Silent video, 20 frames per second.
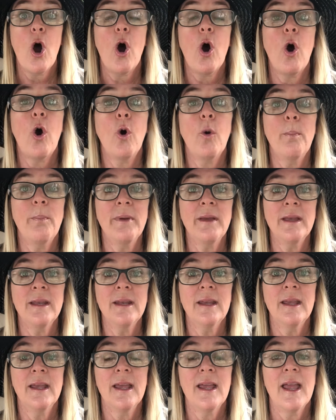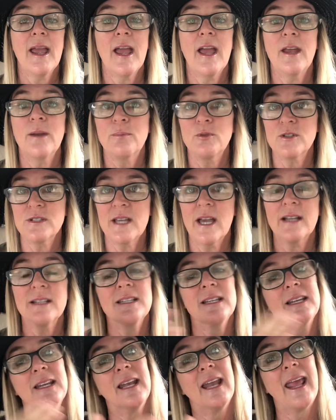open, and
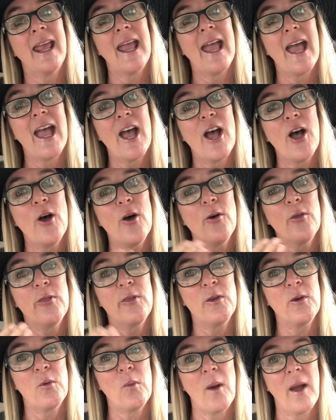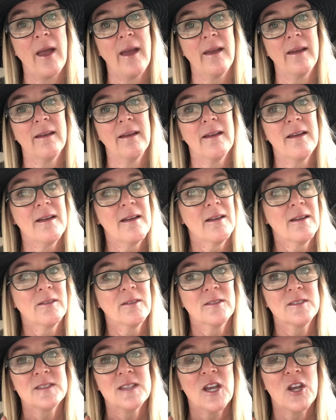protected in a healthy way.
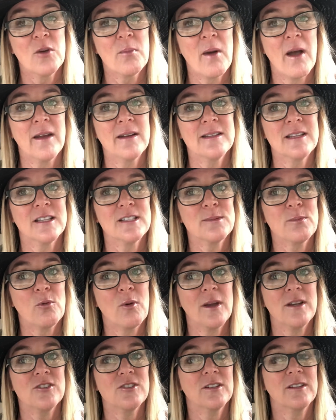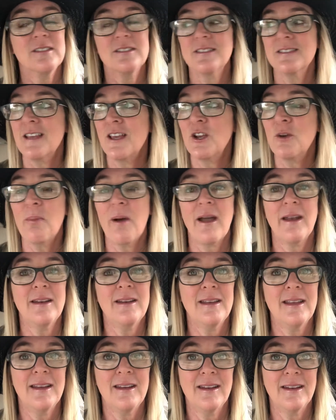Say goodbye to desperation. Say goodbye to
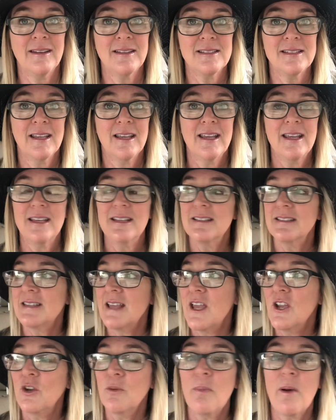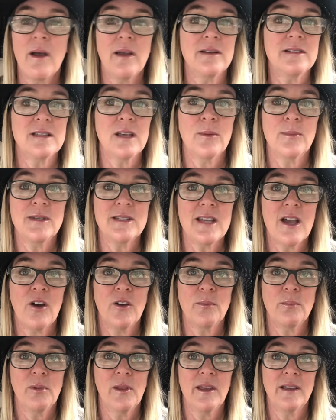neediness. Say goodbye to dumbing
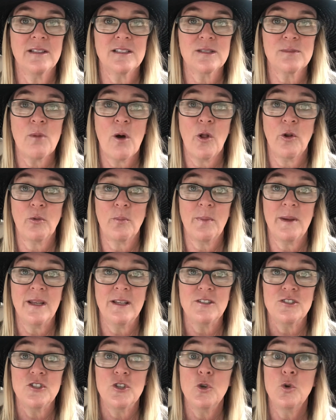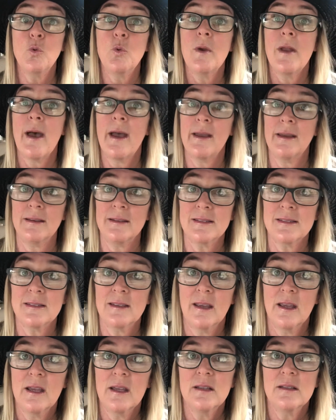down and playing small or being too nice.
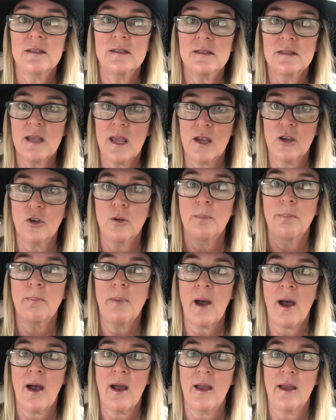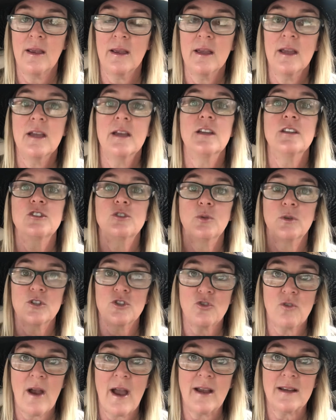Say goodbye to
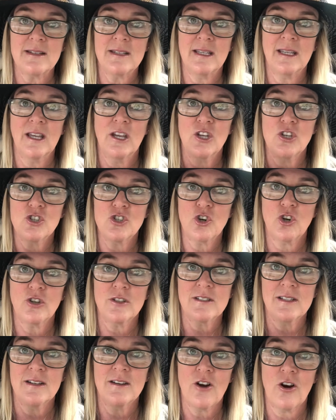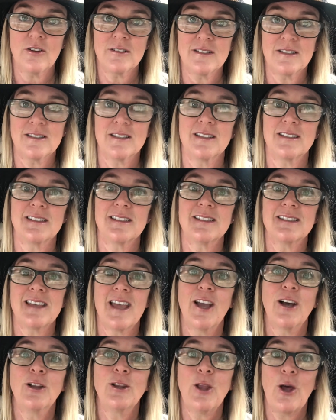attracting jerks and narcissists and
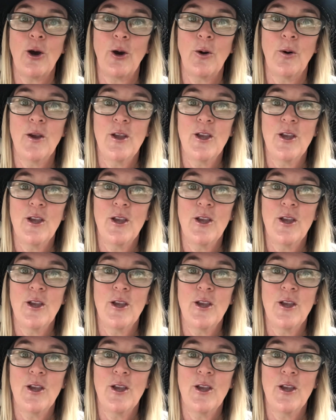say hello